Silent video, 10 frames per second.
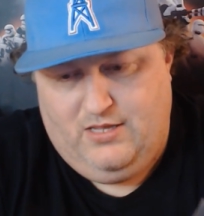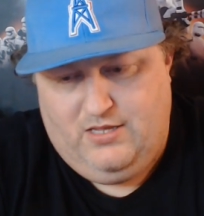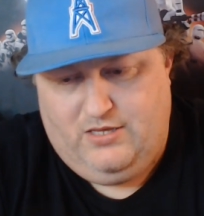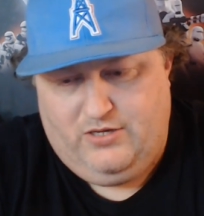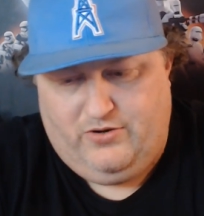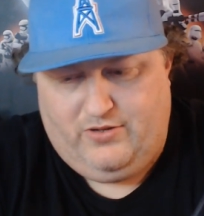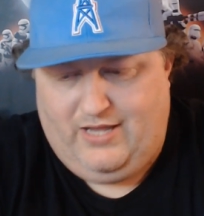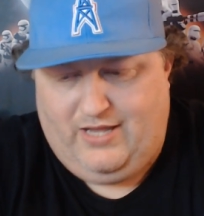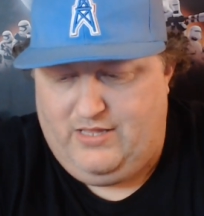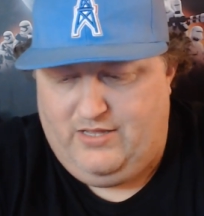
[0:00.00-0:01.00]
you're
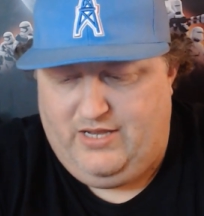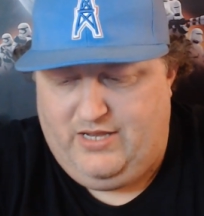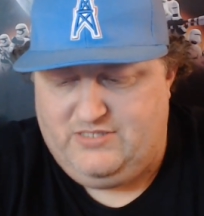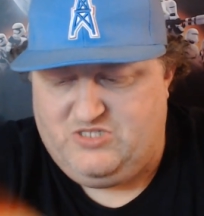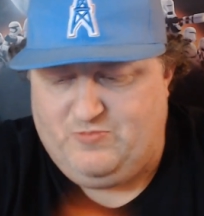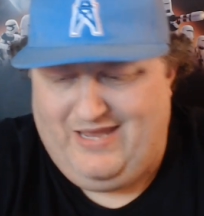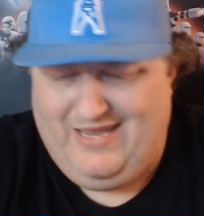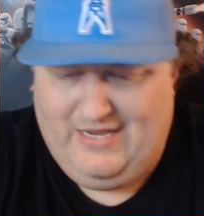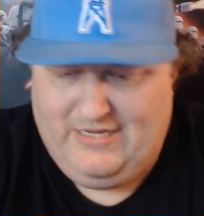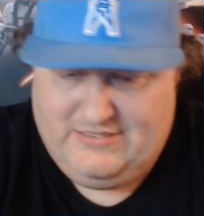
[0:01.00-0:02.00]
kind of in
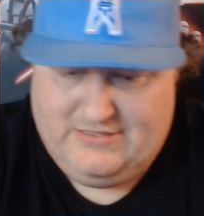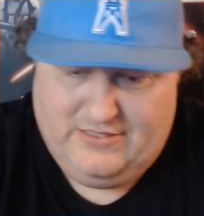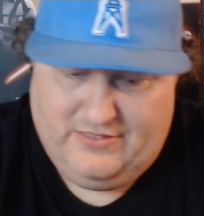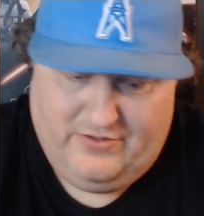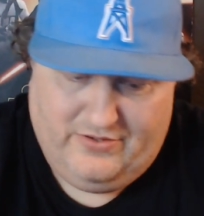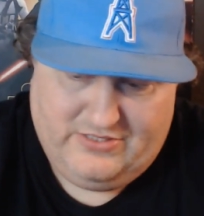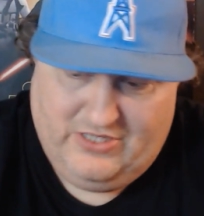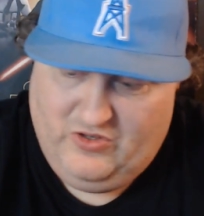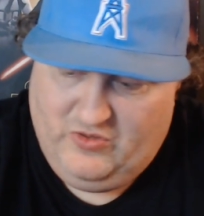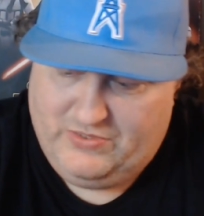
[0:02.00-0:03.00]
space, and they're
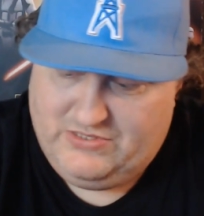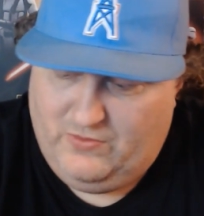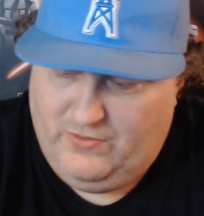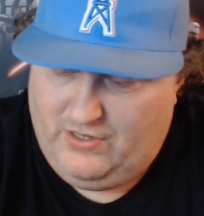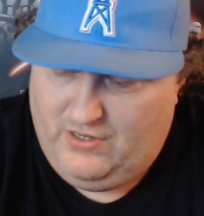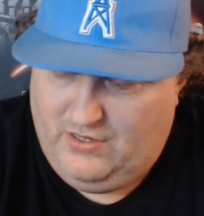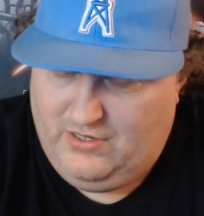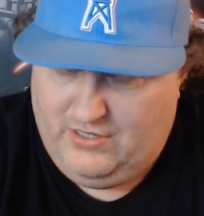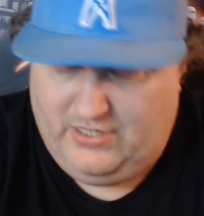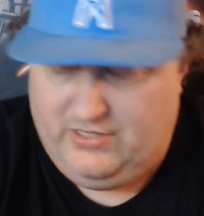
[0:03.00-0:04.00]
telling you what's going
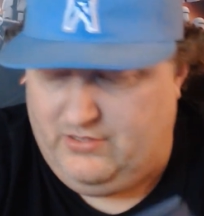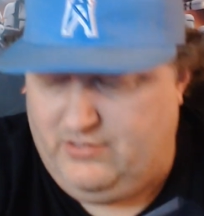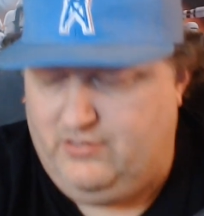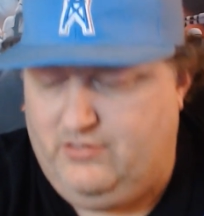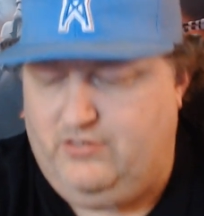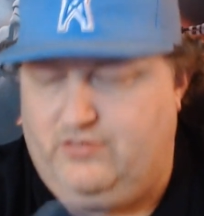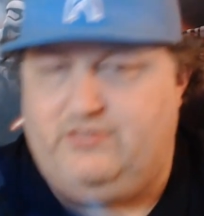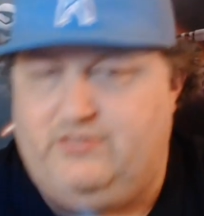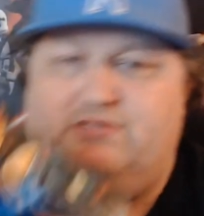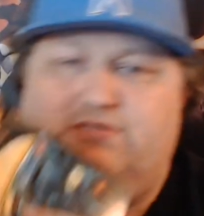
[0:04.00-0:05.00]
on, and
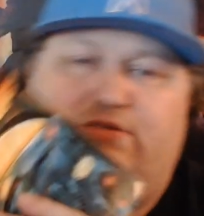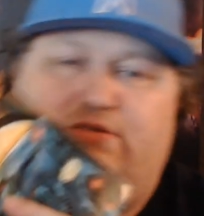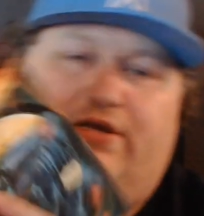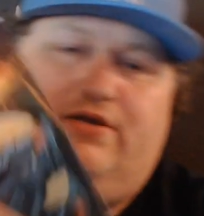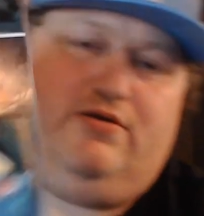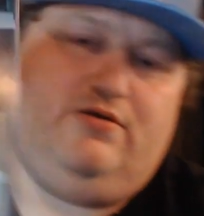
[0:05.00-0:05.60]
this is like a